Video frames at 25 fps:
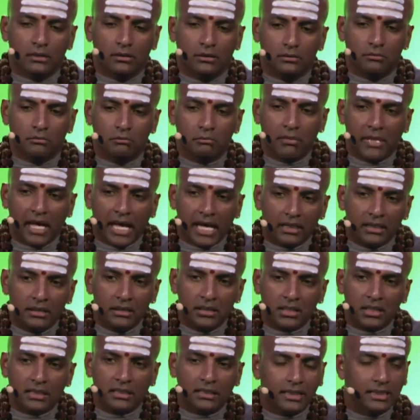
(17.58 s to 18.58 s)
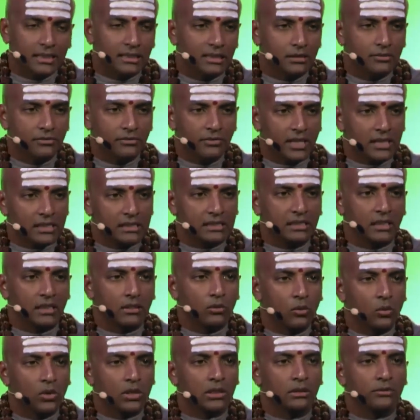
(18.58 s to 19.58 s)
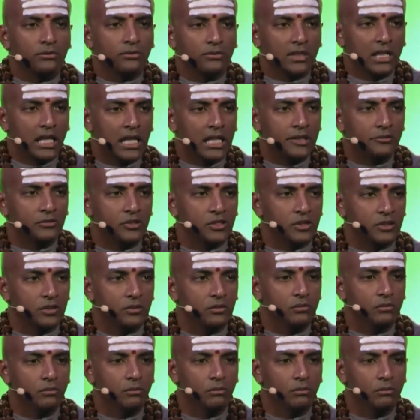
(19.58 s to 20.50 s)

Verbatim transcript: managing and investing one of life's